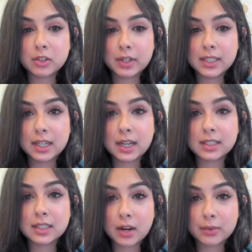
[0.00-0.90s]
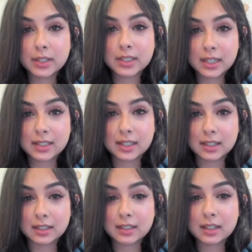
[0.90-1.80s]
treated as a terrorist
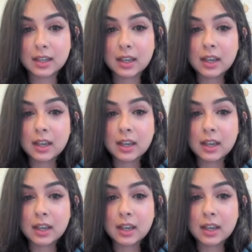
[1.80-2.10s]
incident.